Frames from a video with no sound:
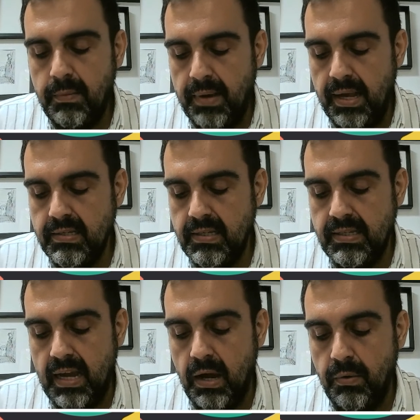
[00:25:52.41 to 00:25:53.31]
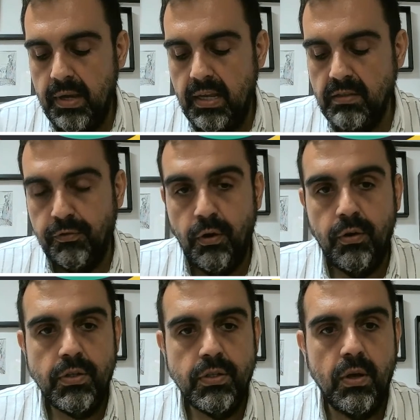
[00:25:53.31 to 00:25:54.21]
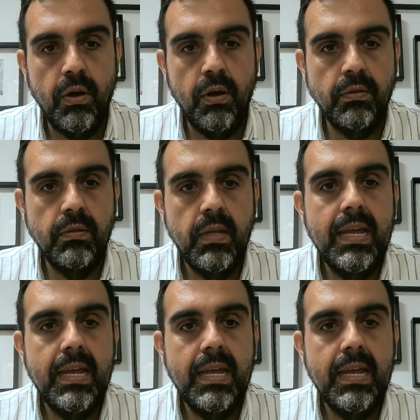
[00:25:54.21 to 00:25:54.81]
basis now is focus on